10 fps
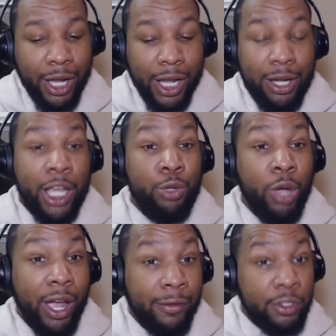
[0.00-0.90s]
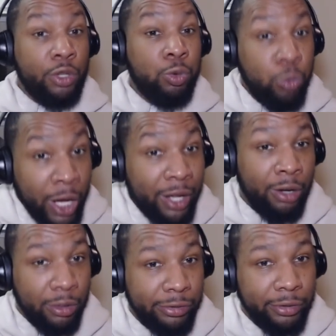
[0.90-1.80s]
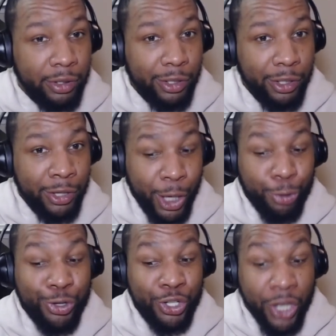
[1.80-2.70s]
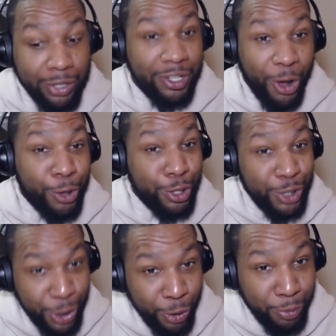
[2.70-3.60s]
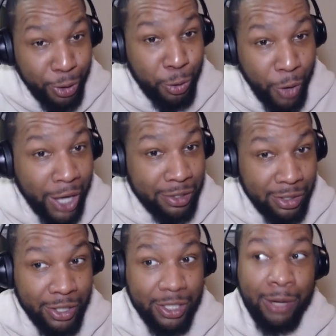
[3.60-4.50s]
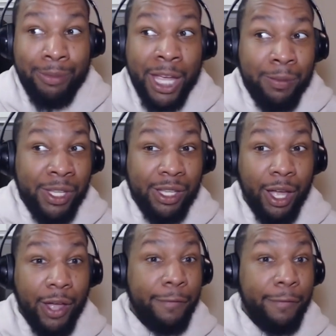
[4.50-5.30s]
And now you have 12 that are just on the Senior Bowl watch list and maybe